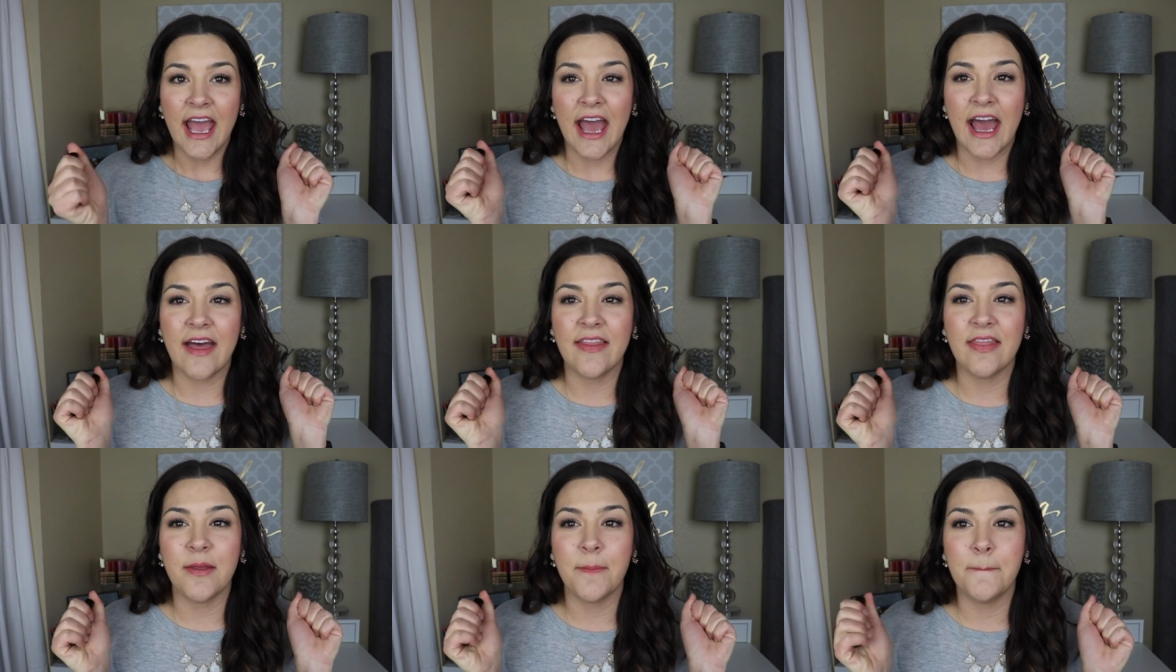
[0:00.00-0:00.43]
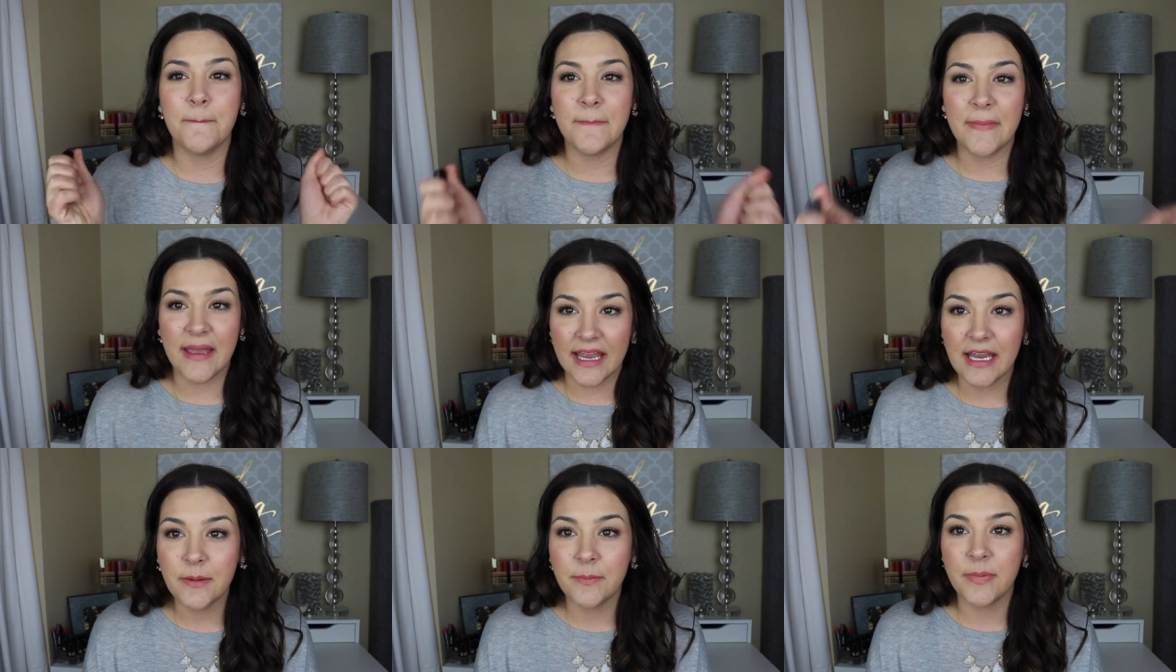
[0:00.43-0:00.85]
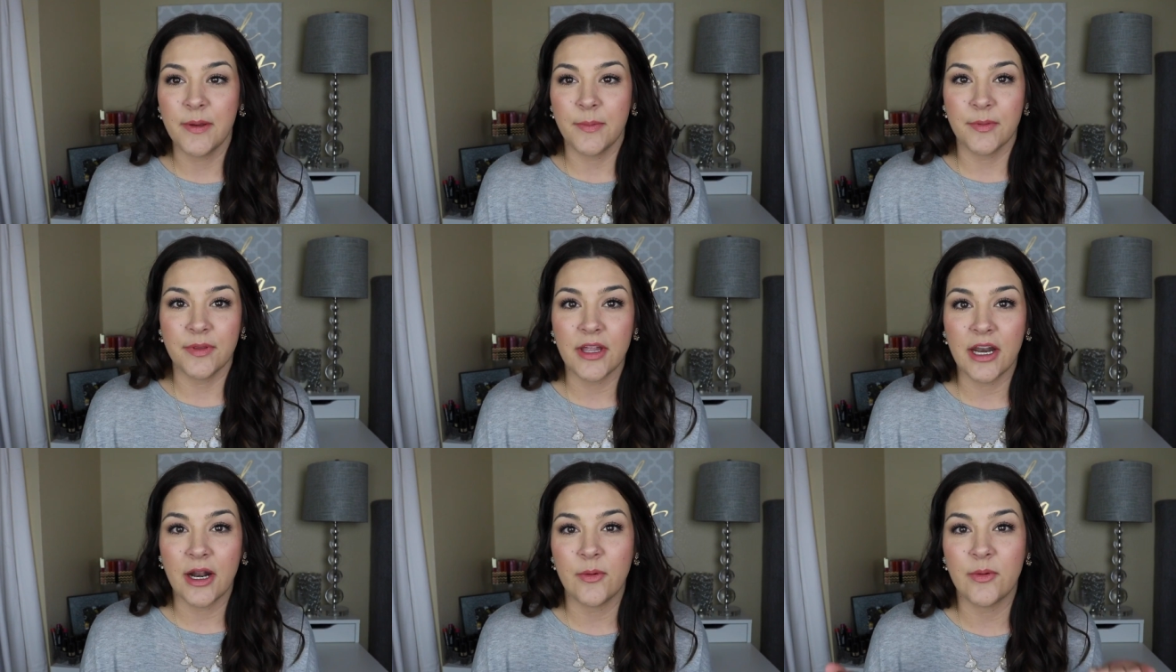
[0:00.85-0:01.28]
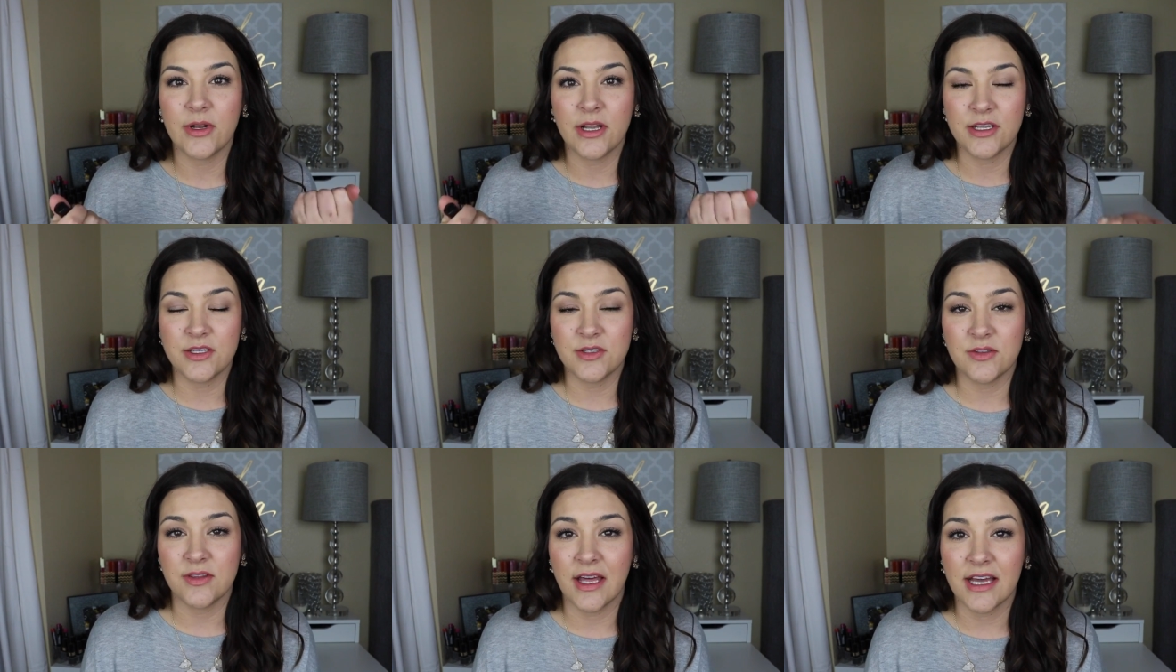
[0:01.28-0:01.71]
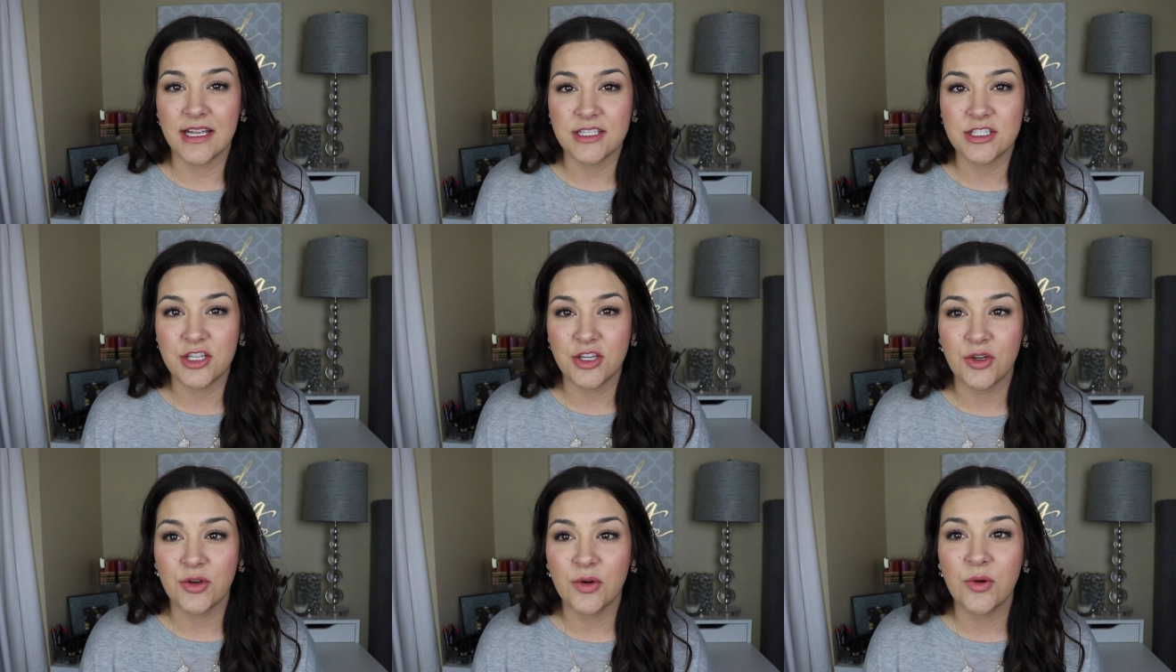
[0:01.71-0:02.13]
And the main people that I want to do that
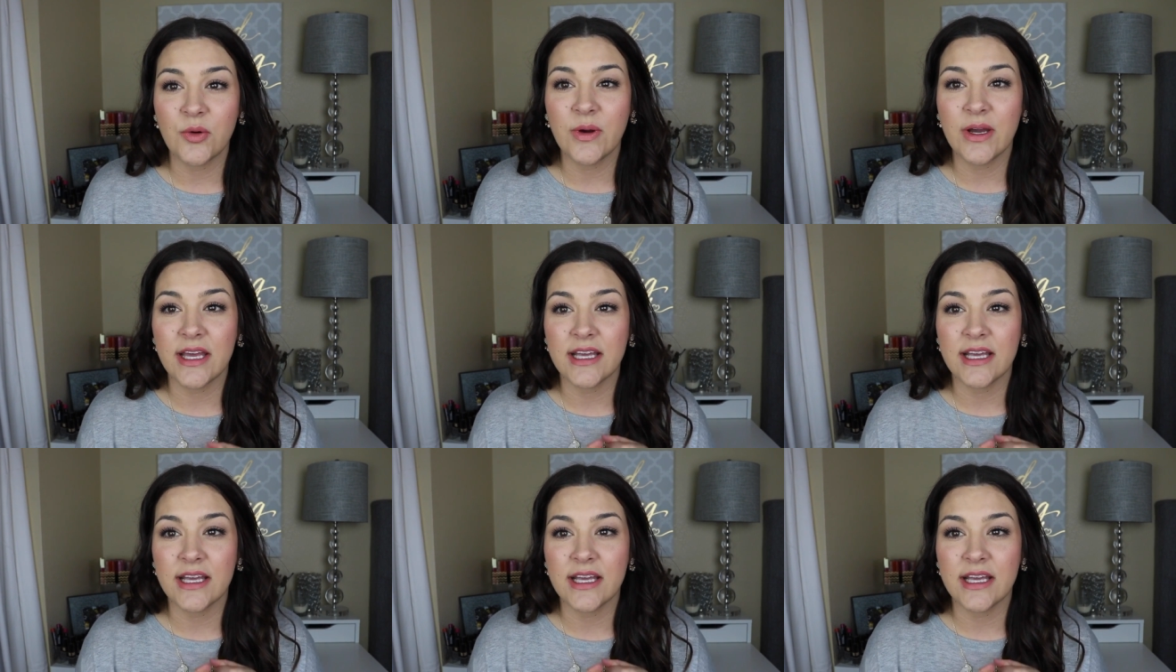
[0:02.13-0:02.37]
to